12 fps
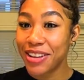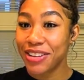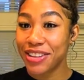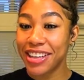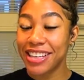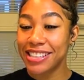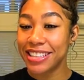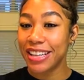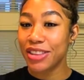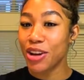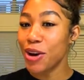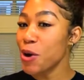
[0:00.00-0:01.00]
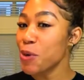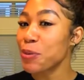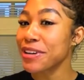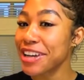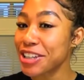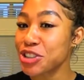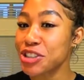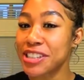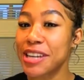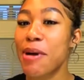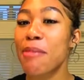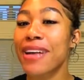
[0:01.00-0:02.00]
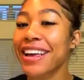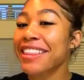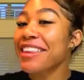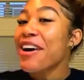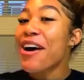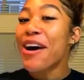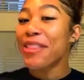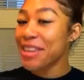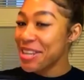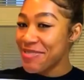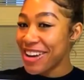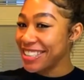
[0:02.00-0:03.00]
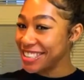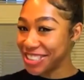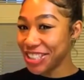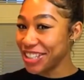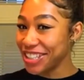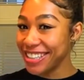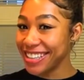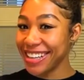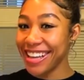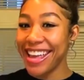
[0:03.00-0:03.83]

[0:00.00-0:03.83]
Listen, the whole production team, I'm like, y'all, look at my shirt.